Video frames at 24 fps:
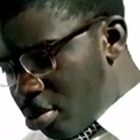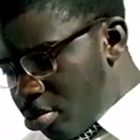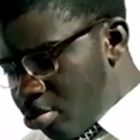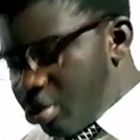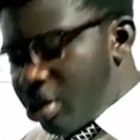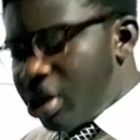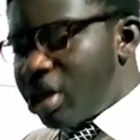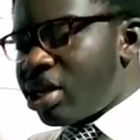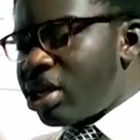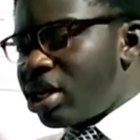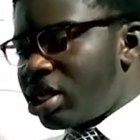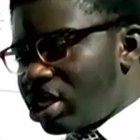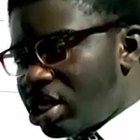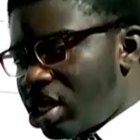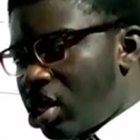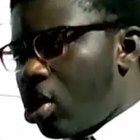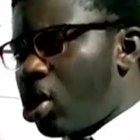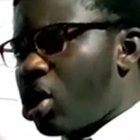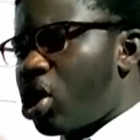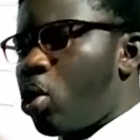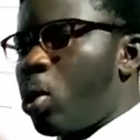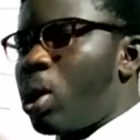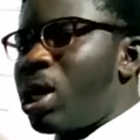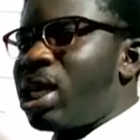Breaking it
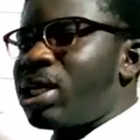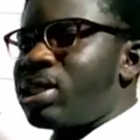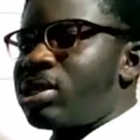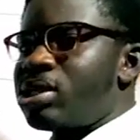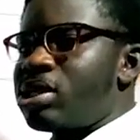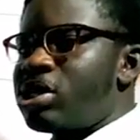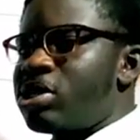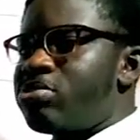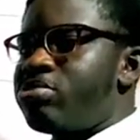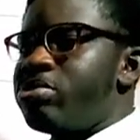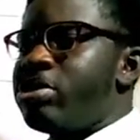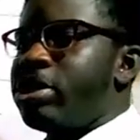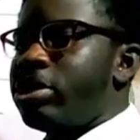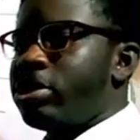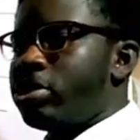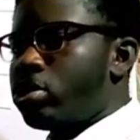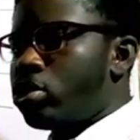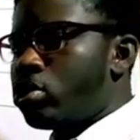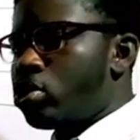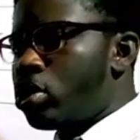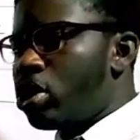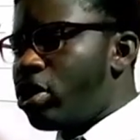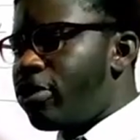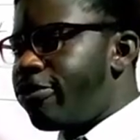down. Okay, what does this mean?
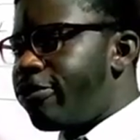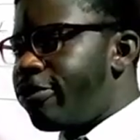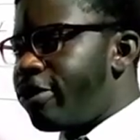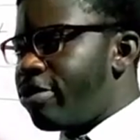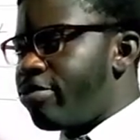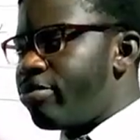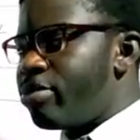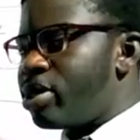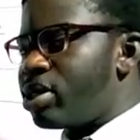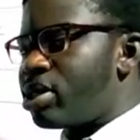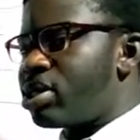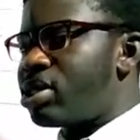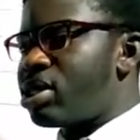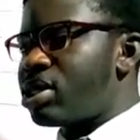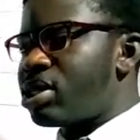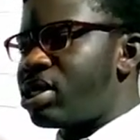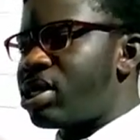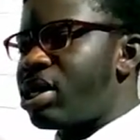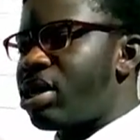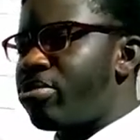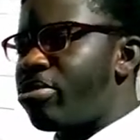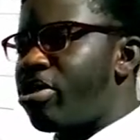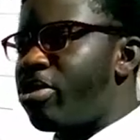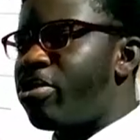If it means this,
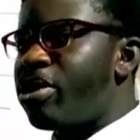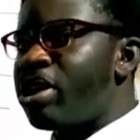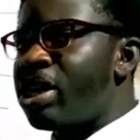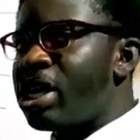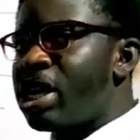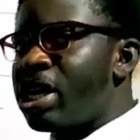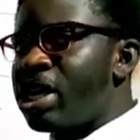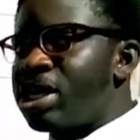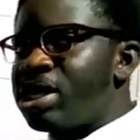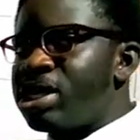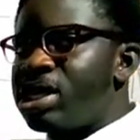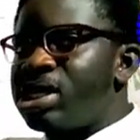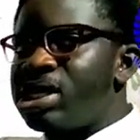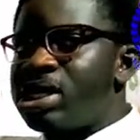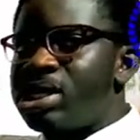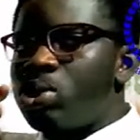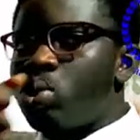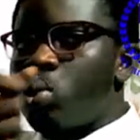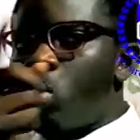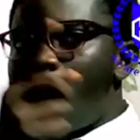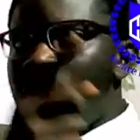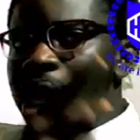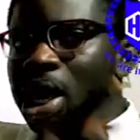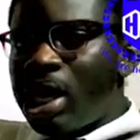then maybe this
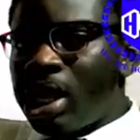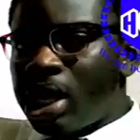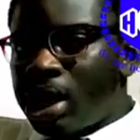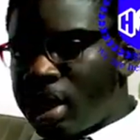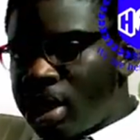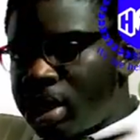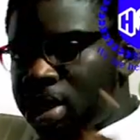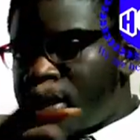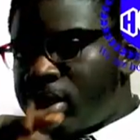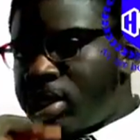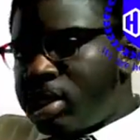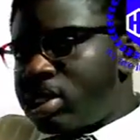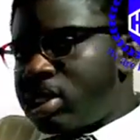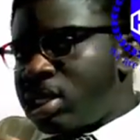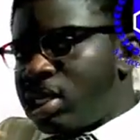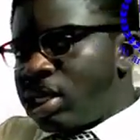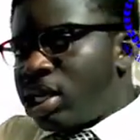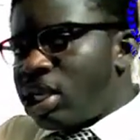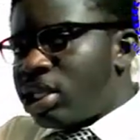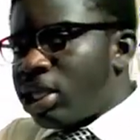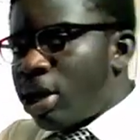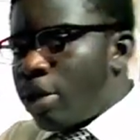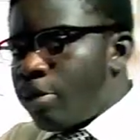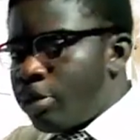is why this
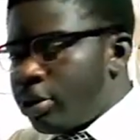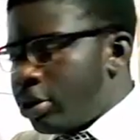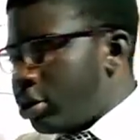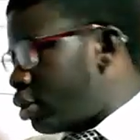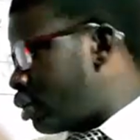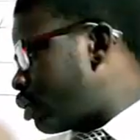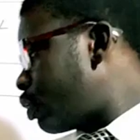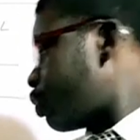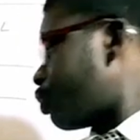and that happened.